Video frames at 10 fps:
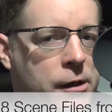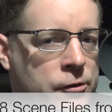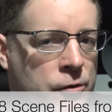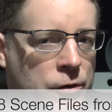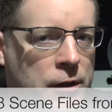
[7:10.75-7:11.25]

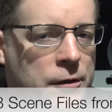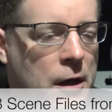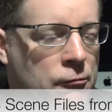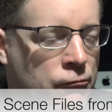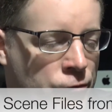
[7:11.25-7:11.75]
you
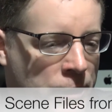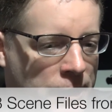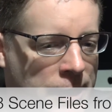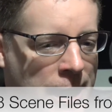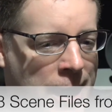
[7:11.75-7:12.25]
can
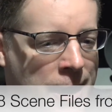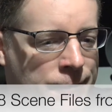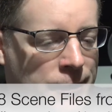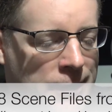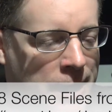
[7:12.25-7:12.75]
really have
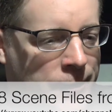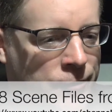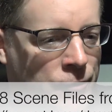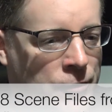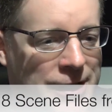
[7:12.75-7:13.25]
the
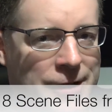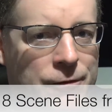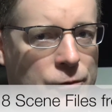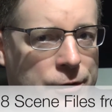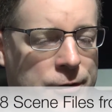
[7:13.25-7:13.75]
latitude,
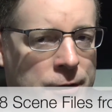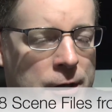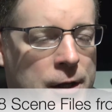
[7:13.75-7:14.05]
even with the